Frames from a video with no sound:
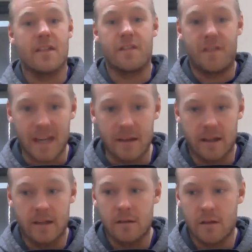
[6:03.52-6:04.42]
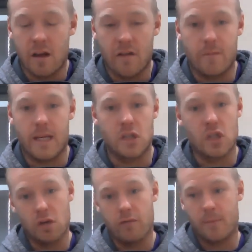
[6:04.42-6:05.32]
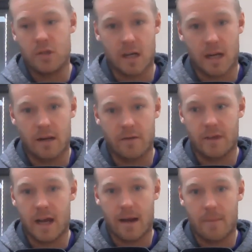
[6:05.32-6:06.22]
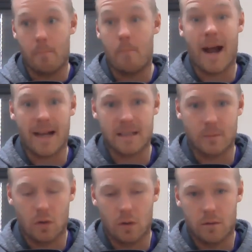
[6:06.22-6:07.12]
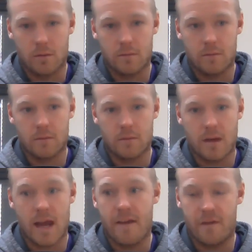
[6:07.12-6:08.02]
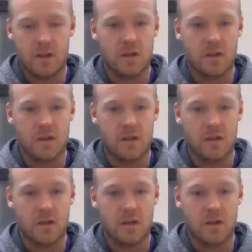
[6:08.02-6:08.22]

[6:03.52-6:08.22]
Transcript: the feeling of being 2 reps shy of that maximal effort.